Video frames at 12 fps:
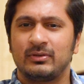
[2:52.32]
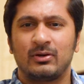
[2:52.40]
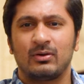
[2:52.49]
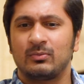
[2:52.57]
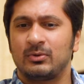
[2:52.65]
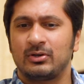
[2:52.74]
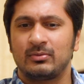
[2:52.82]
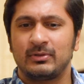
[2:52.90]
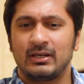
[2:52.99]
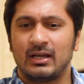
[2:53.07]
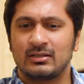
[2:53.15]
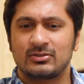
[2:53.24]
We all wanted to be
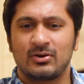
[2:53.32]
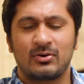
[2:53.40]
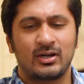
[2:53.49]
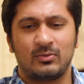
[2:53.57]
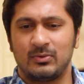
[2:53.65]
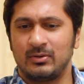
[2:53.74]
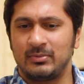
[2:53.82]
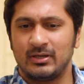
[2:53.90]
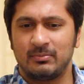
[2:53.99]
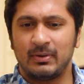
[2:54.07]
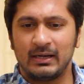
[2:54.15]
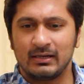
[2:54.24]
an astronaut. I wanted to be
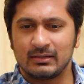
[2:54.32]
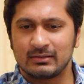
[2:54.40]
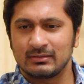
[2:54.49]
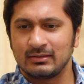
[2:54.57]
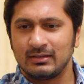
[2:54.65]
a pilot.